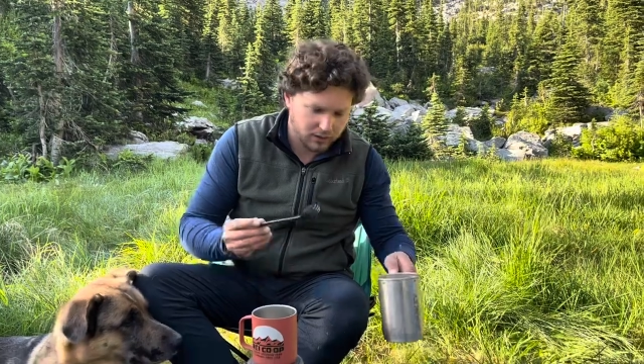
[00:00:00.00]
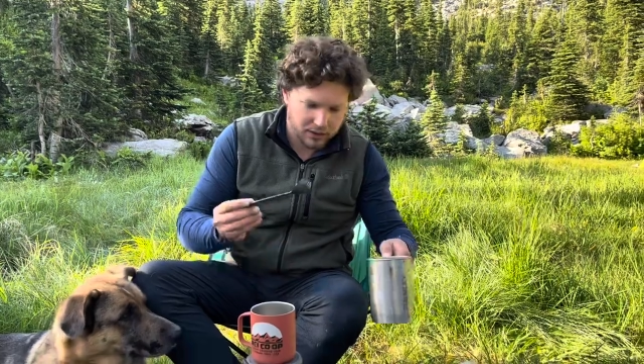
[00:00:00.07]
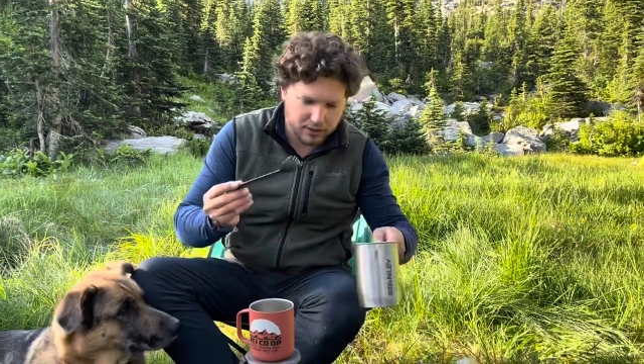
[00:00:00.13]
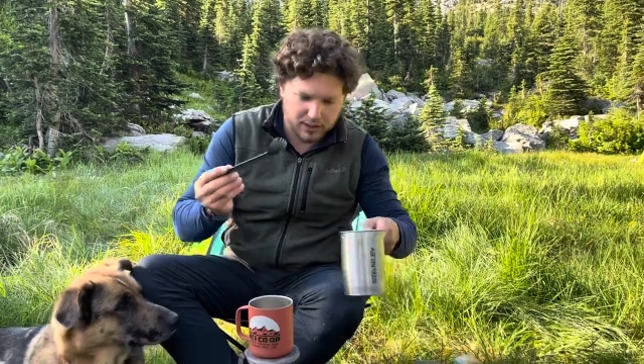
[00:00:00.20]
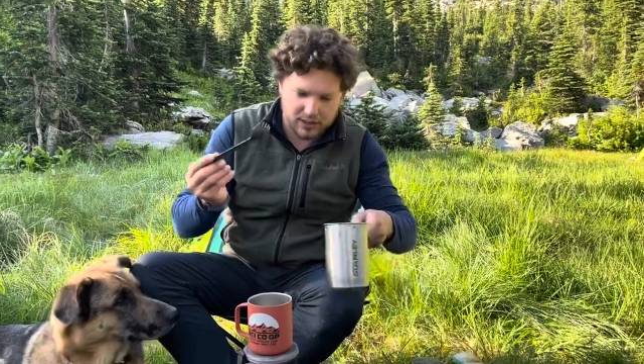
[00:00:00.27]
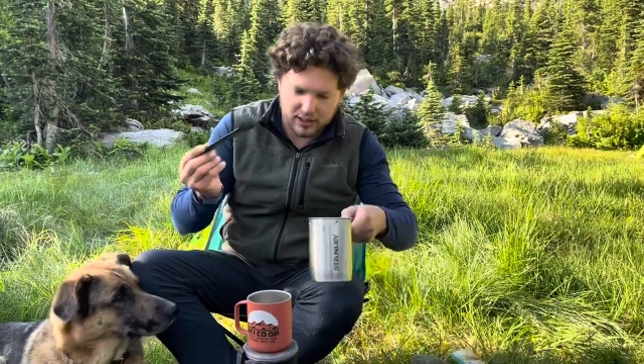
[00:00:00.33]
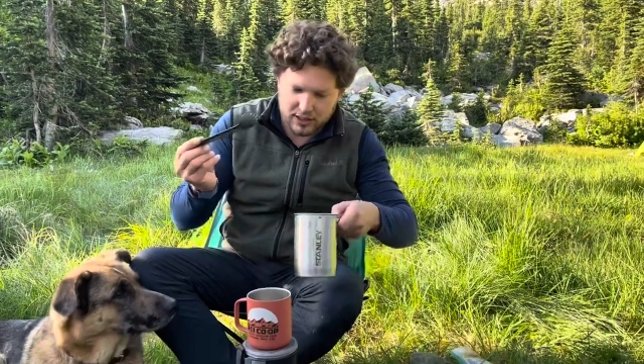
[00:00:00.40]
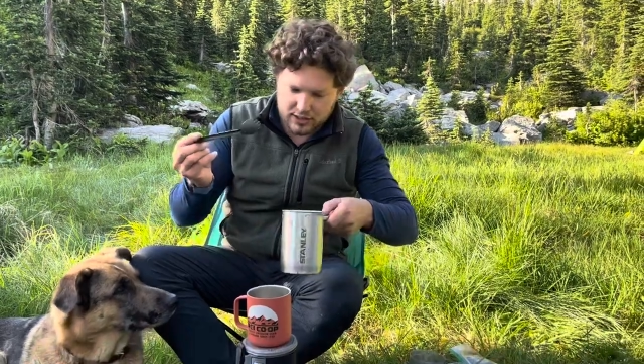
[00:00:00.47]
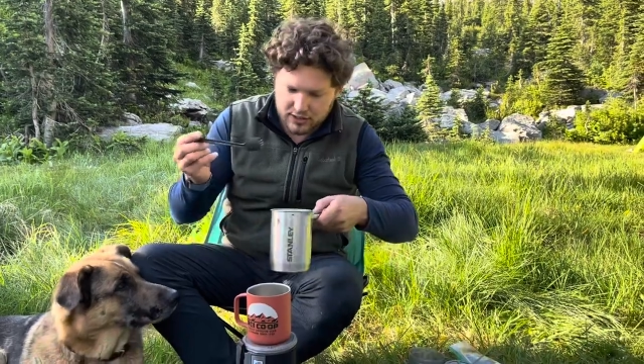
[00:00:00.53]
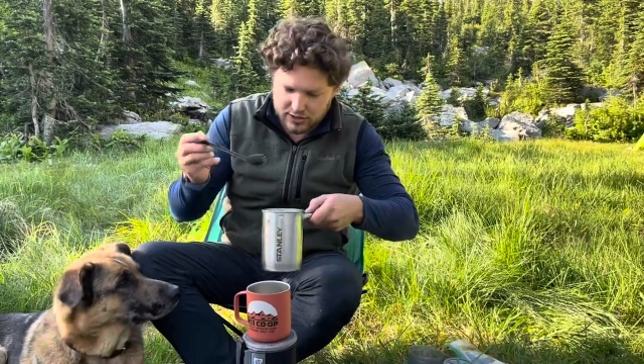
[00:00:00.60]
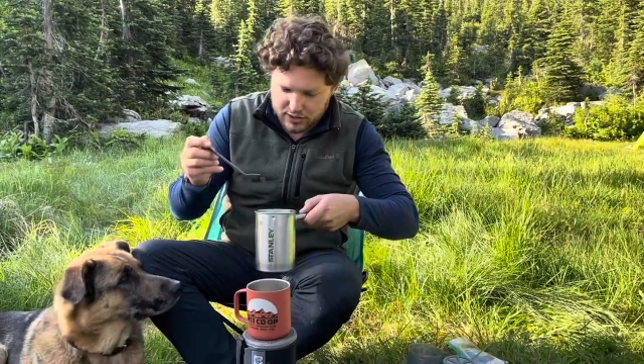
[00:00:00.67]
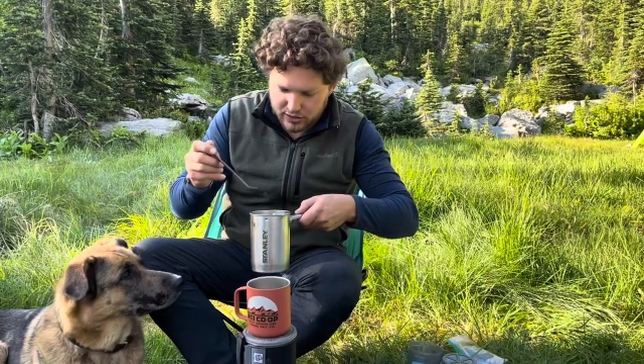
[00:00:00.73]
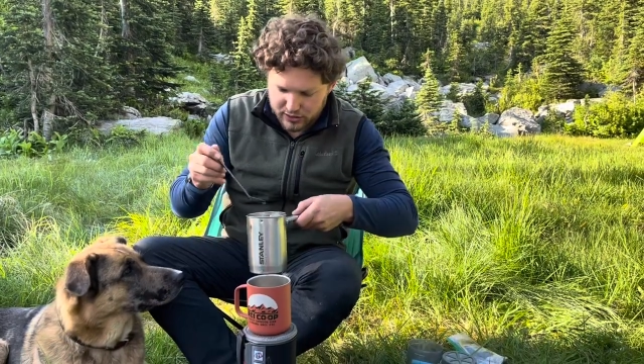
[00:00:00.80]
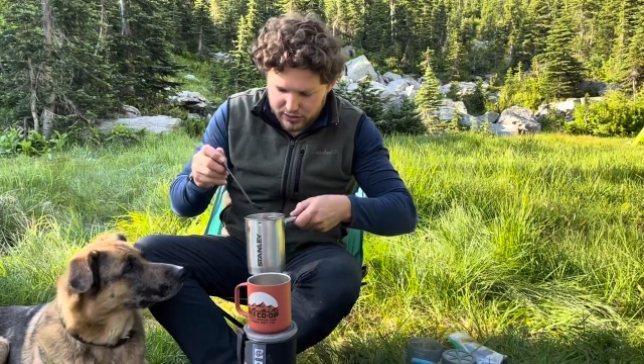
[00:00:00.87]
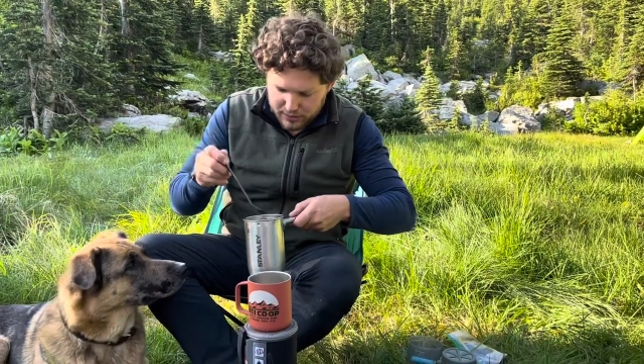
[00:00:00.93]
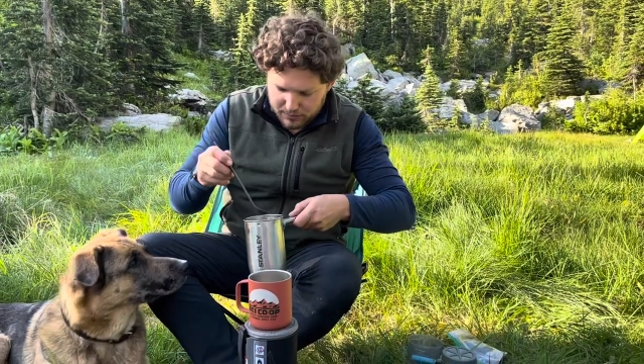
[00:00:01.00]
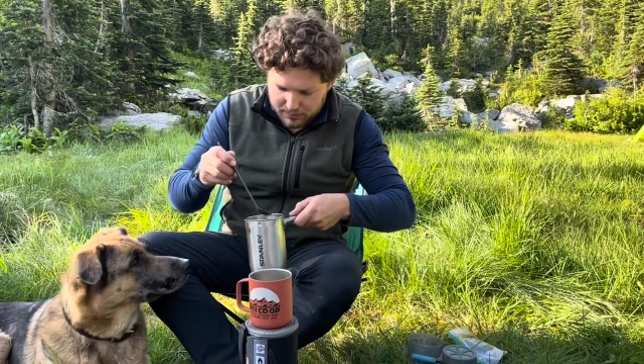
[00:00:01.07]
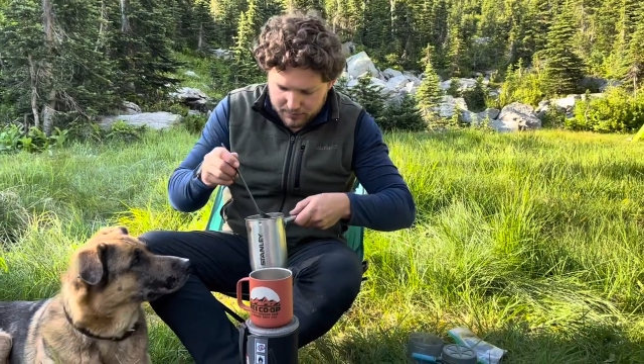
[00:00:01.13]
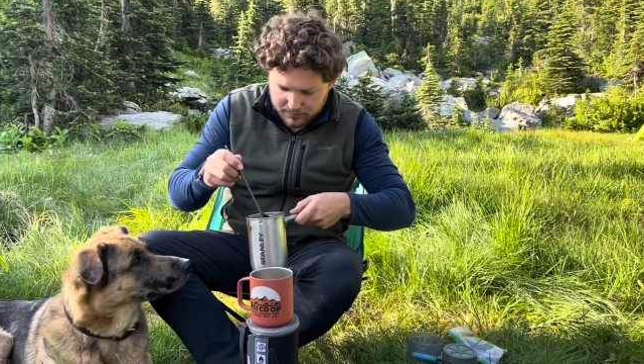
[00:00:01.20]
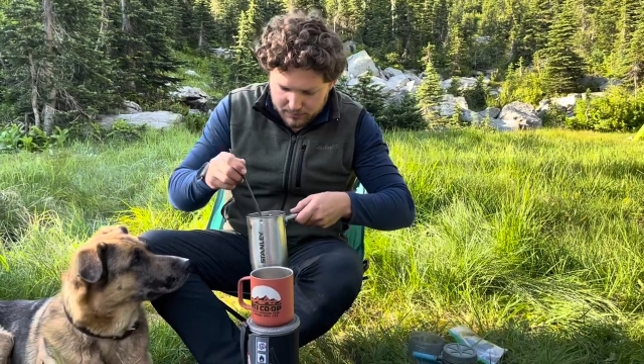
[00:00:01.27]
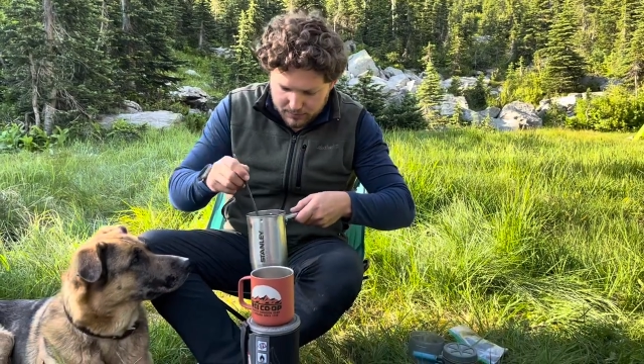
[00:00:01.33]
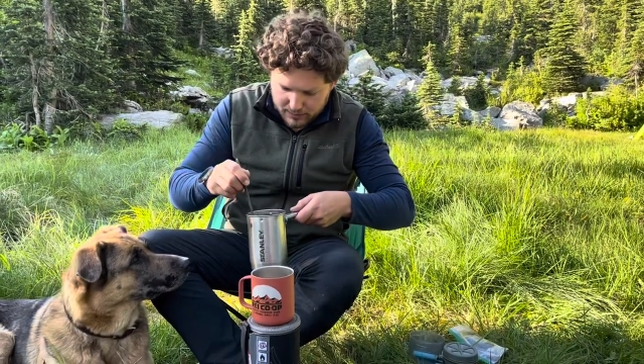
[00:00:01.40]
I'm gonna kind of stir it and
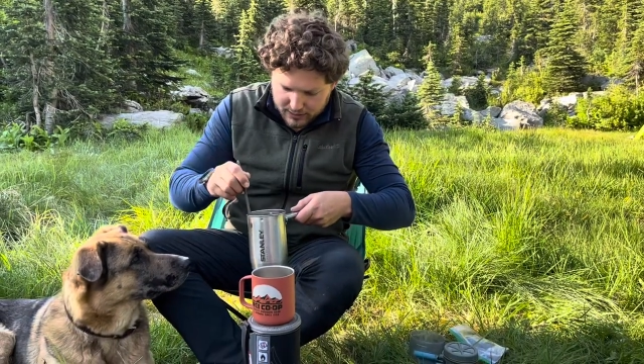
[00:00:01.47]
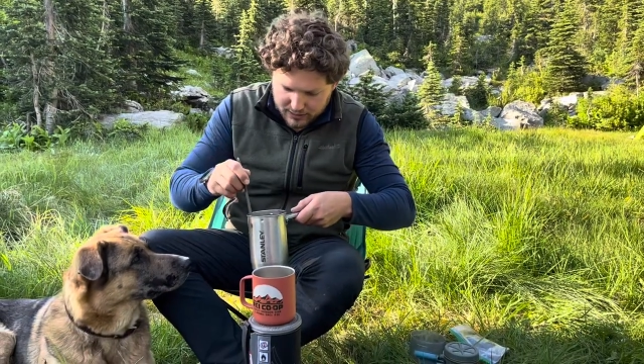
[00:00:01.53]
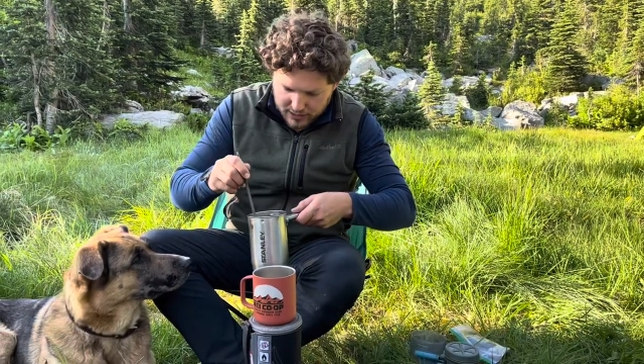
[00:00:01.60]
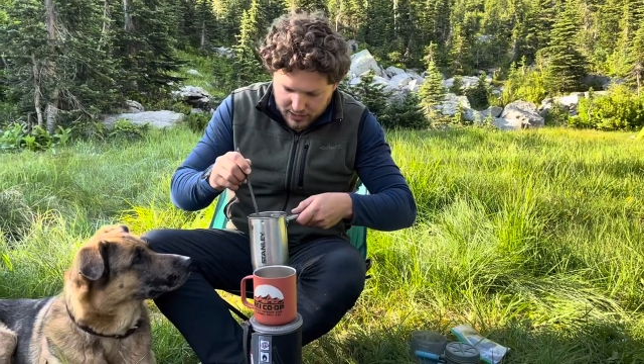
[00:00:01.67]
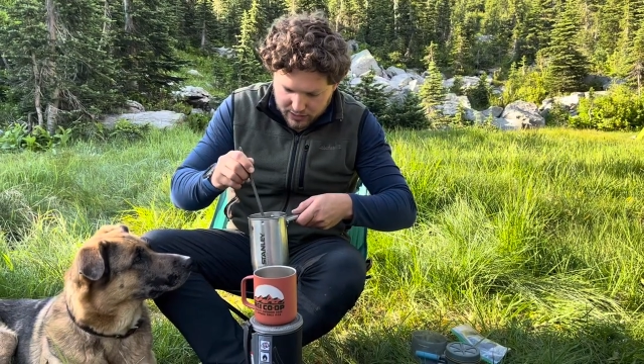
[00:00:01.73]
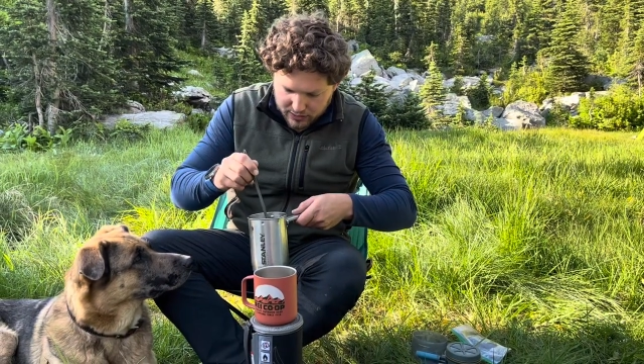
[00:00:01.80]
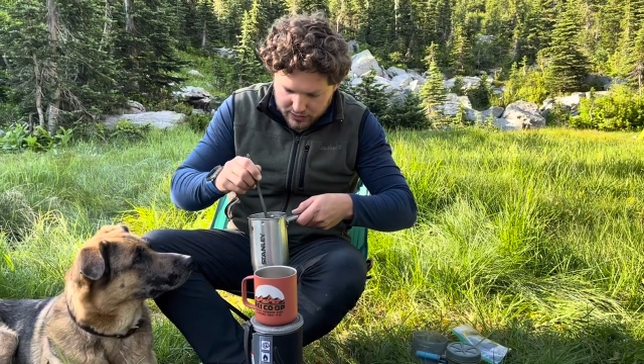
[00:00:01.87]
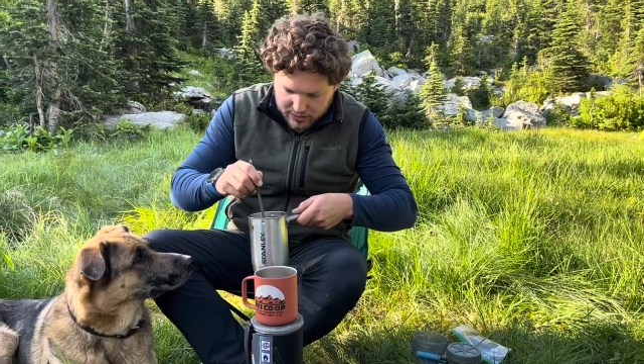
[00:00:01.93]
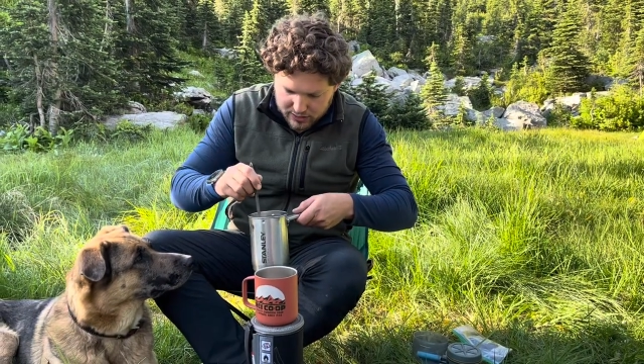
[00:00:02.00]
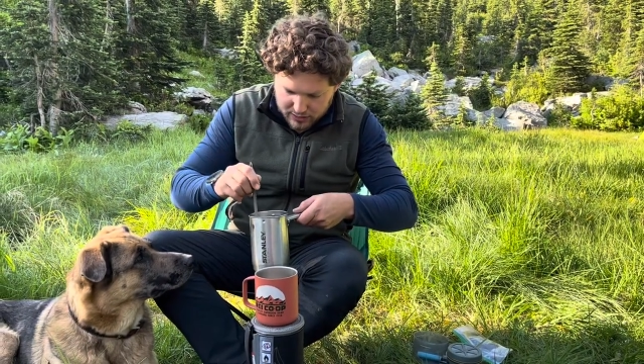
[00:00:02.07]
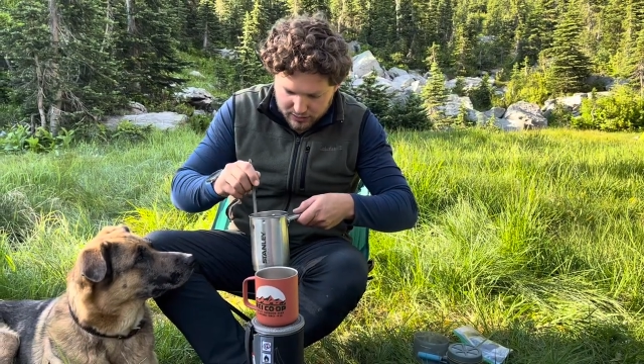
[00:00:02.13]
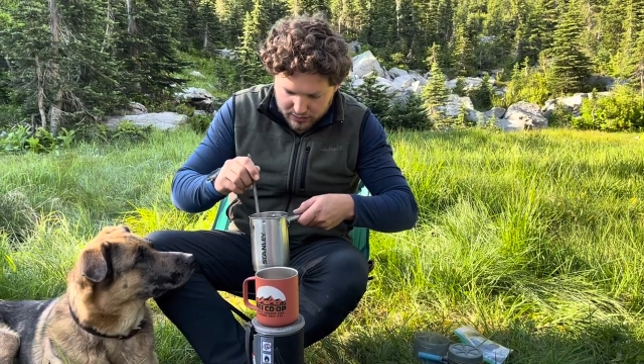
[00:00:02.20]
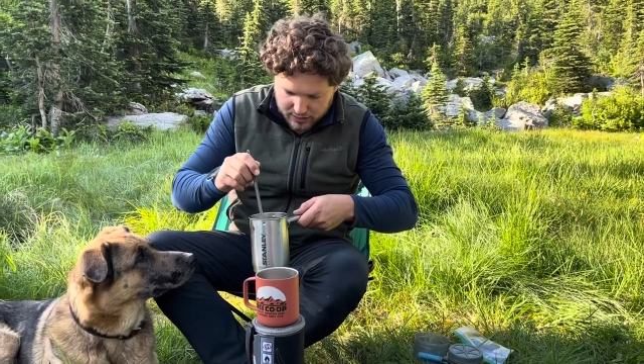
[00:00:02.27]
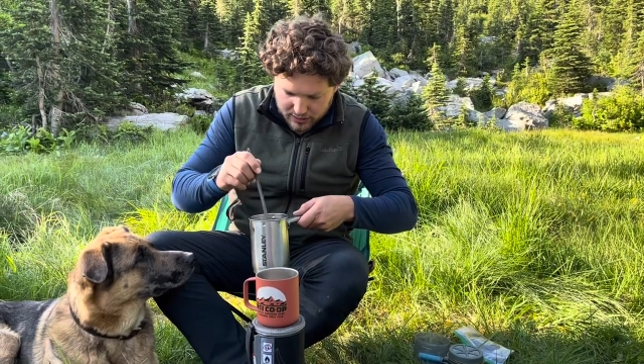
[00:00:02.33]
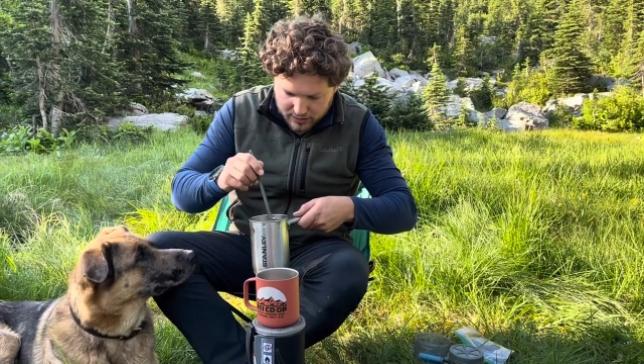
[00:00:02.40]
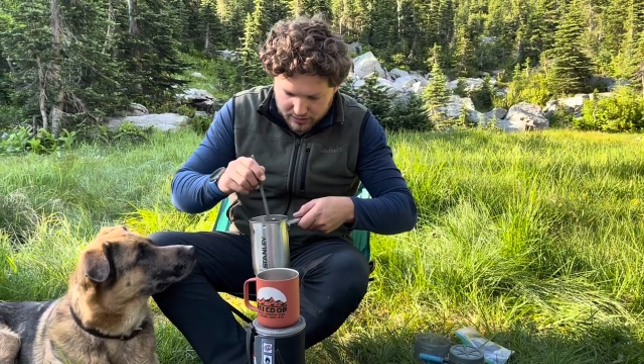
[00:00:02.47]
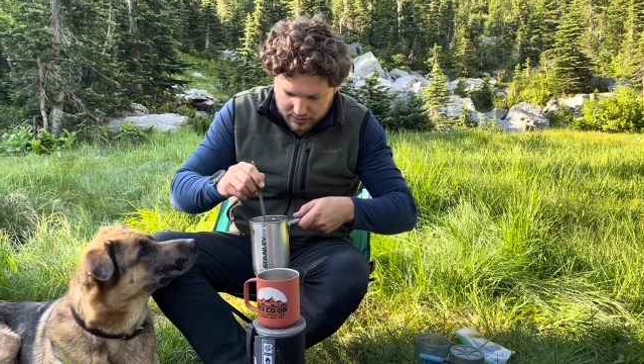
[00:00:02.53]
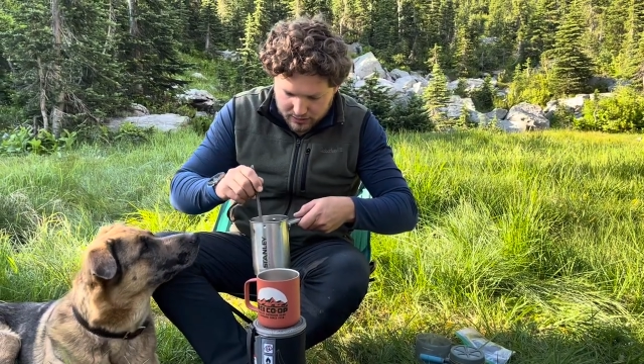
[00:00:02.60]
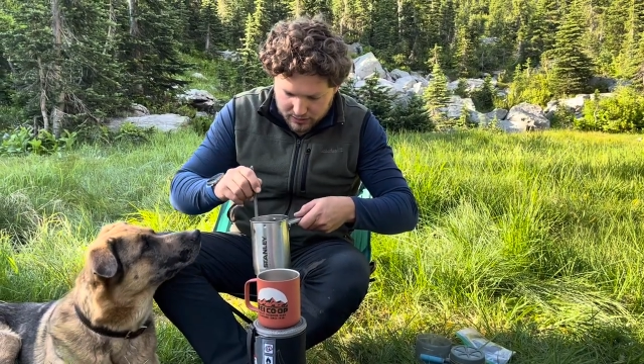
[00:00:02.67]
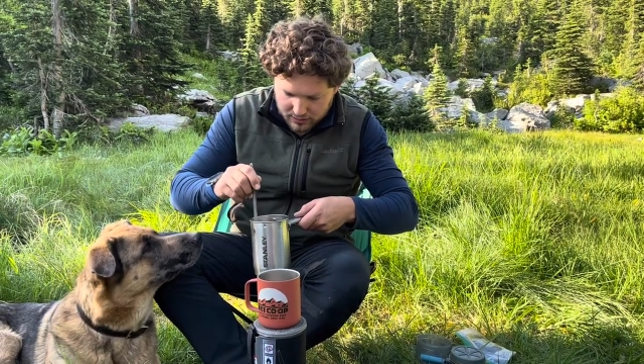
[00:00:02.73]
break that crust on there.